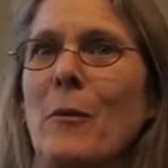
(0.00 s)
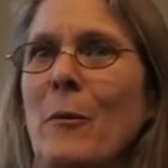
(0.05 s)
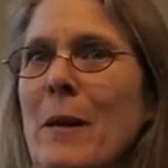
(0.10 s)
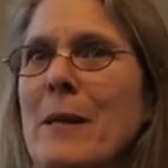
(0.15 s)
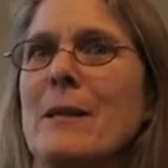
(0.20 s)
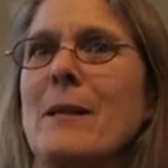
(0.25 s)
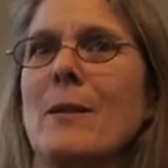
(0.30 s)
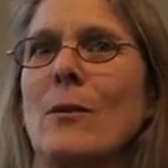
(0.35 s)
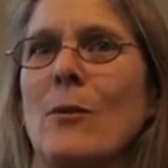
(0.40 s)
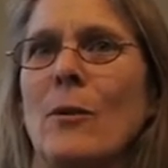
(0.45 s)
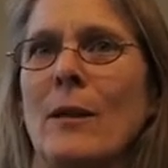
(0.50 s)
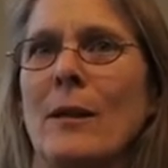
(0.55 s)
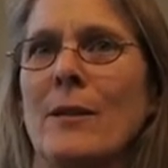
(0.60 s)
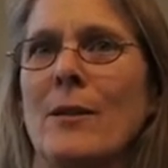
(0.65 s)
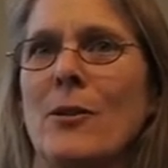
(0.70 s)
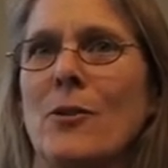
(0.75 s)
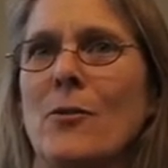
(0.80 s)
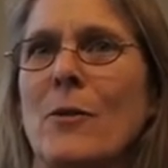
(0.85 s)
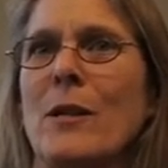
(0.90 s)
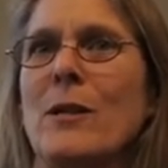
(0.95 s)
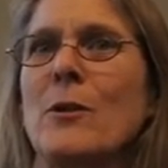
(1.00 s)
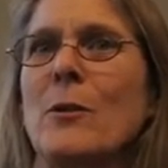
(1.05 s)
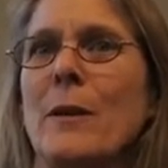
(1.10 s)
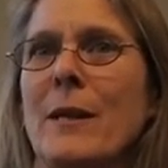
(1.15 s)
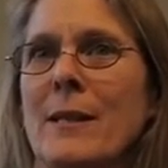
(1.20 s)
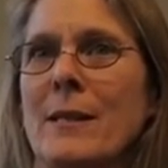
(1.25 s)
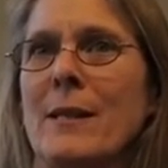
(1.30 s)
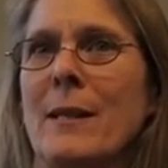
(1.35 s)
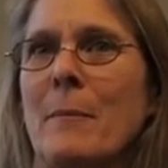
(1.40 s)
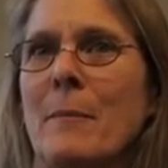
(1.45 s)
the rest of the oil industry to
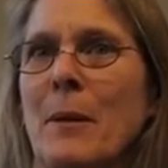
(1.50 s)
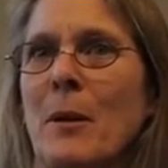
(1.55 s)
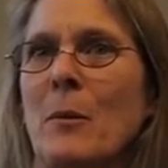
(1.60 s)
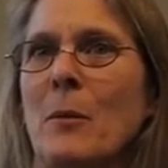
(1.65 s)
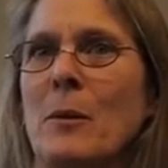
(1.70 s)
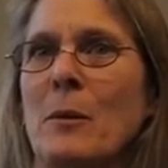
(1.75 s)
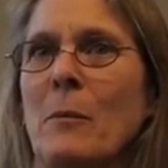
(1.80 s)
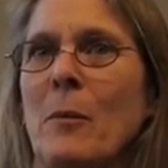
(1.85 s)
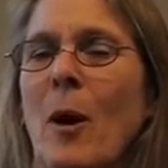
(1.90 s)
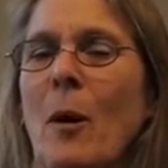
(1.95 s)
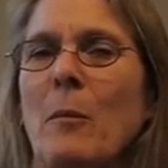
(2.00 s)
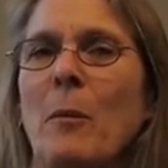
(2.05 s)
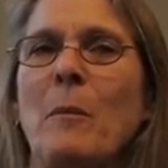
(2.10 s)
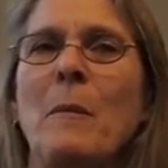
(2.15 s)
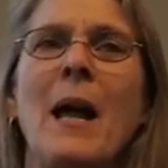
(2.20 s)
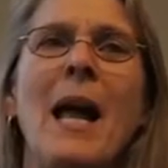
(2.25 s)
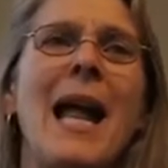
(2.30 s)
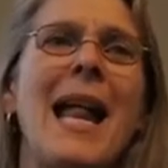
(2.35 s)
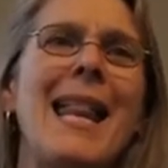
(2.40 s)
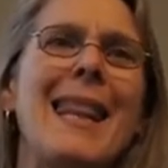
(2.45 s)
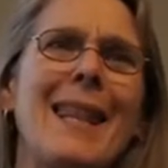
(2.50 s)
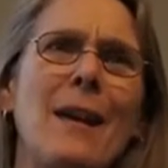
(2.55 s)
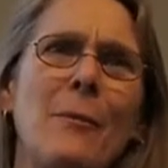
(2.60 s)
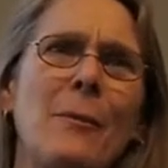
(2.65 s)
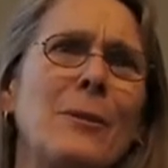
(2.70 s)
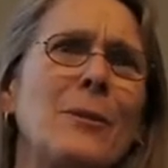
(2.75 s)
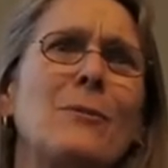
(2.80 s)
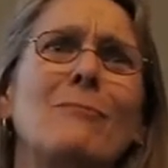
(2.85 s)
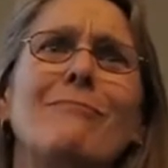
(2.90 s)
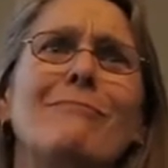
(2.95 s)
accept that it was a problem. That
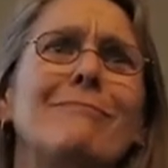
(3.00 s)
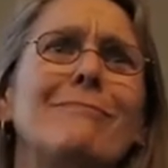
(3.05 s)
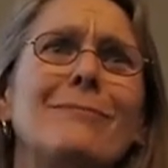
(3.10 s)
was